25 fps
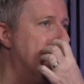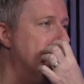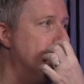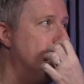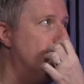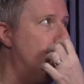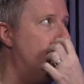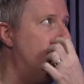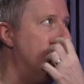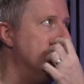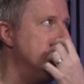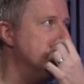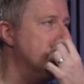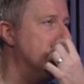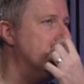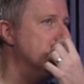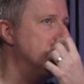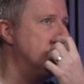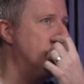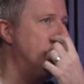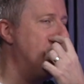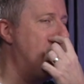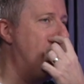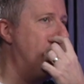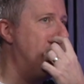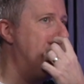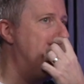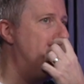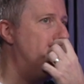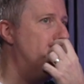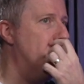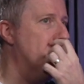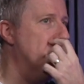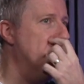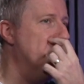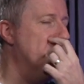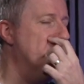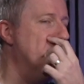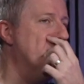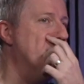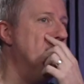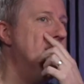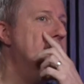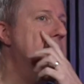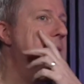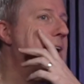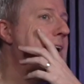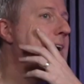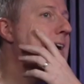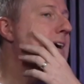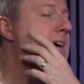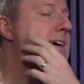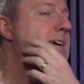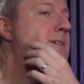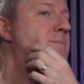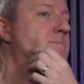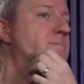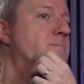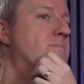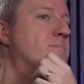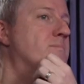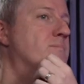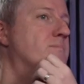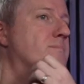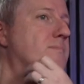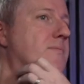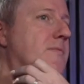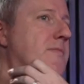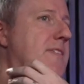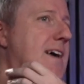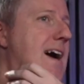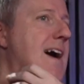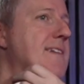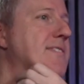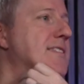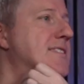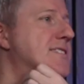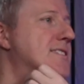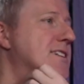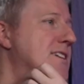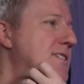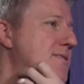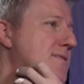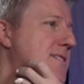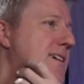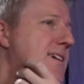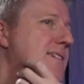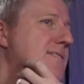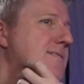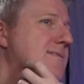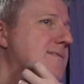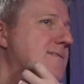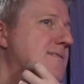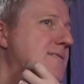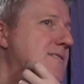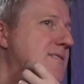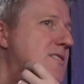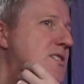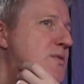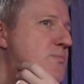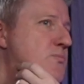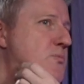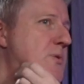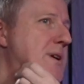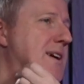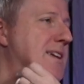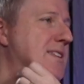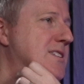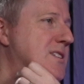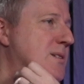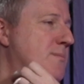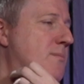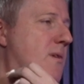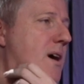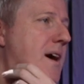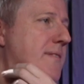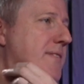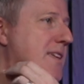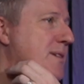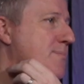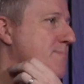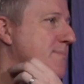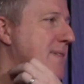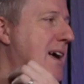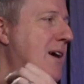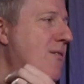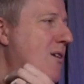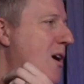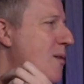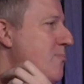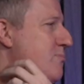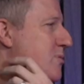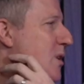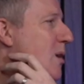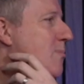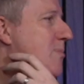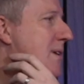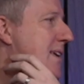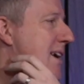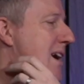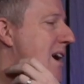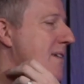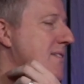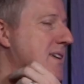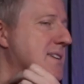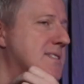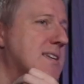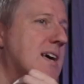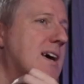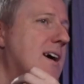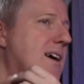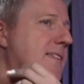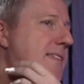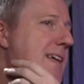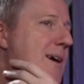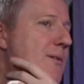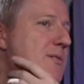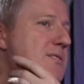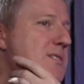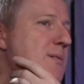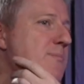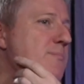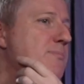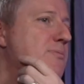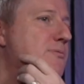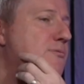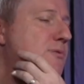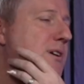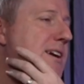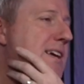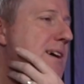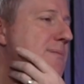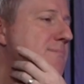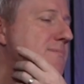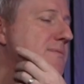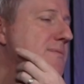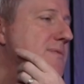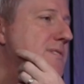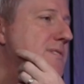I'm always asked about that one. They're the two that spring to mind. There are probably others. There was a brilliant